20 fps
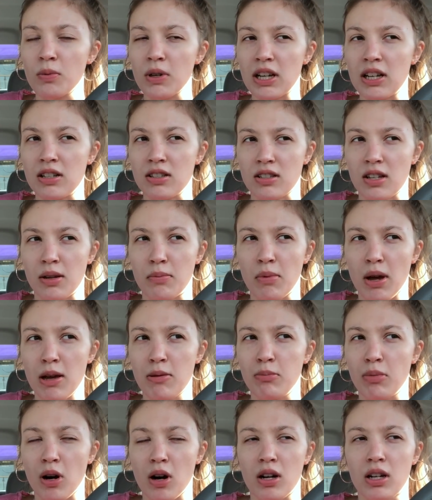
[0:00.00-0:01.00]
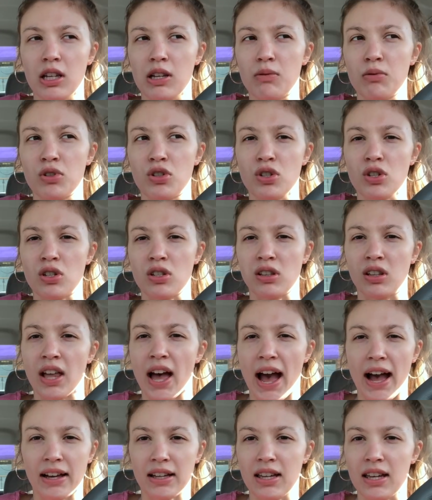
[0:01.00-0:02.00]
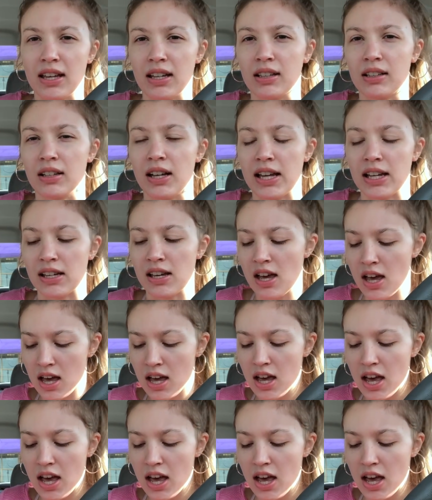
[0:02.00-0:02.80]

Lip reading: because like my body was just lacking like